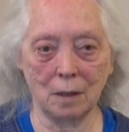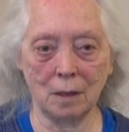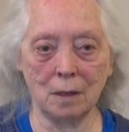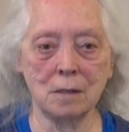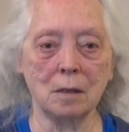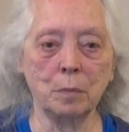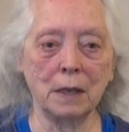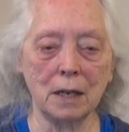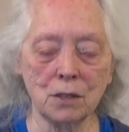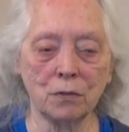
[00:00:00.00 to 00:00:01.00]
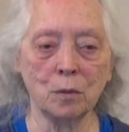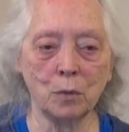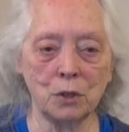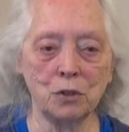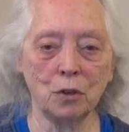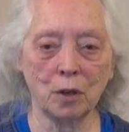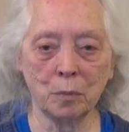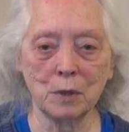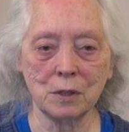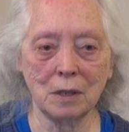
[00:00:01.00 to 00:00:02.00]
is the place from which you are
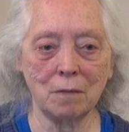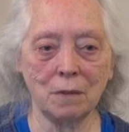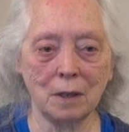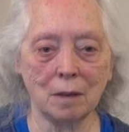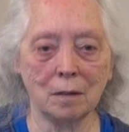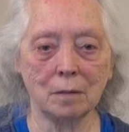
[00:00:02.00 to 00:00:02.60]
perceiving.